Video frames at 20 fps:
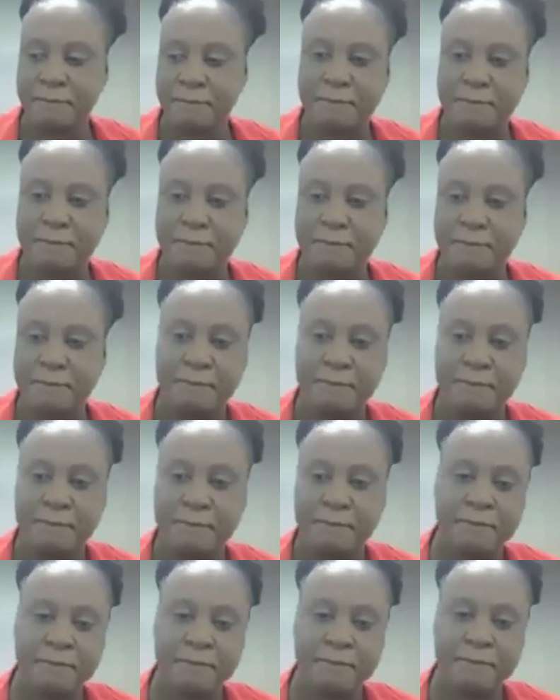
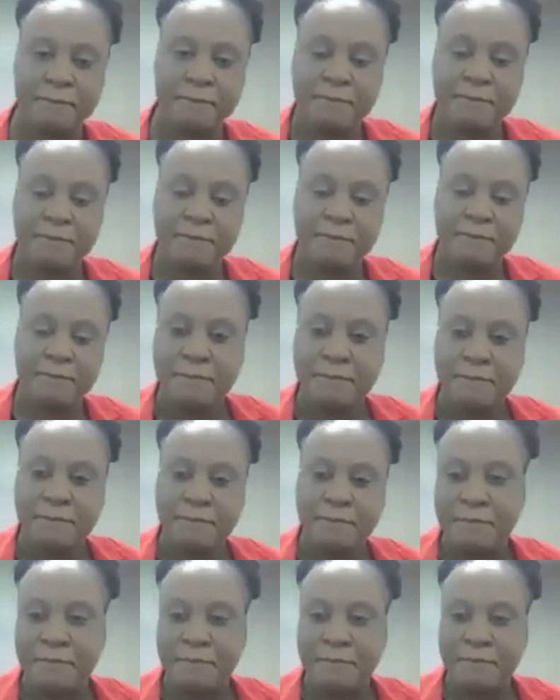
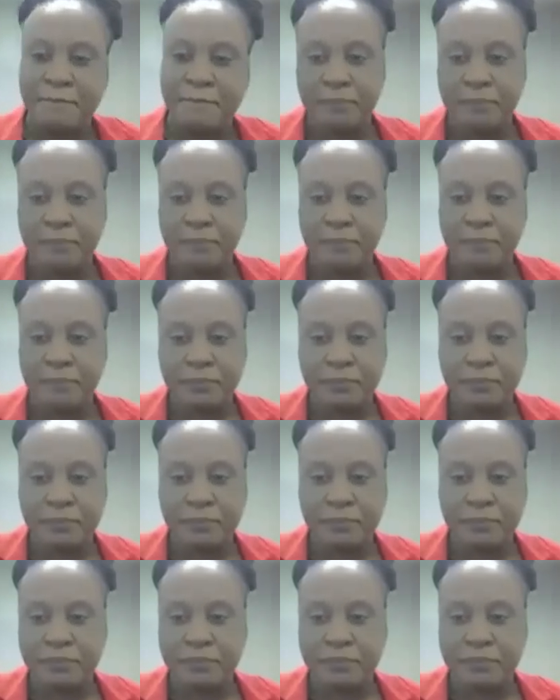
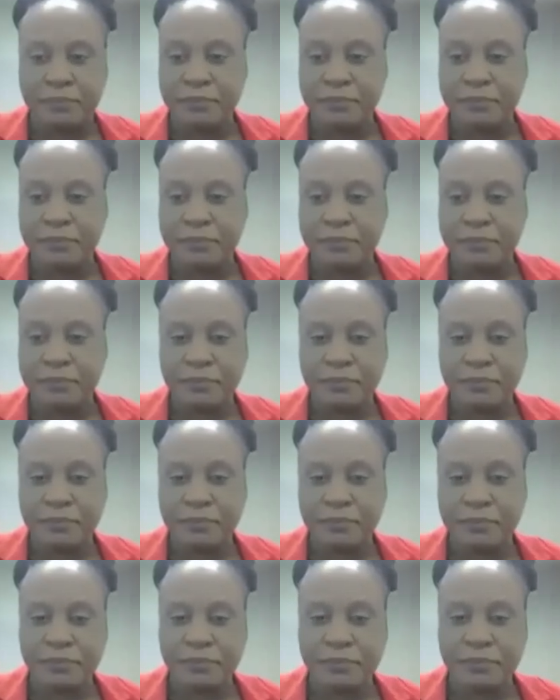
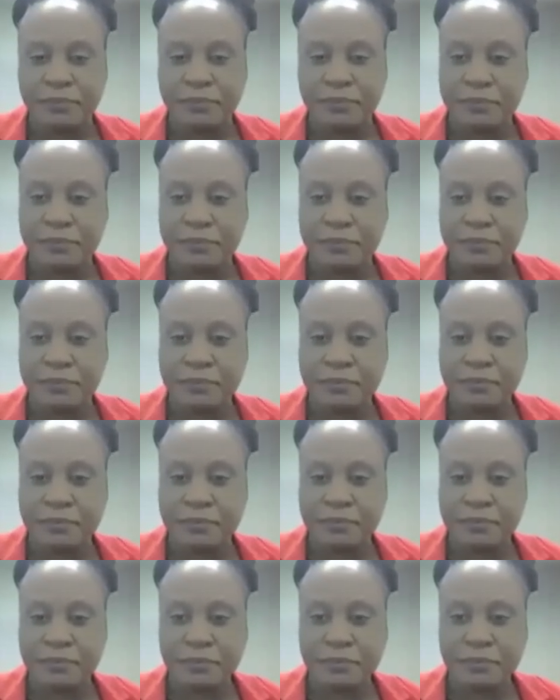
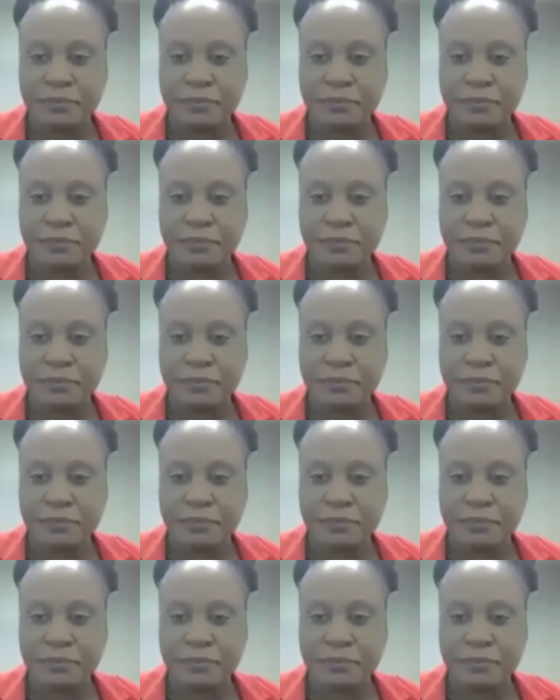(silent)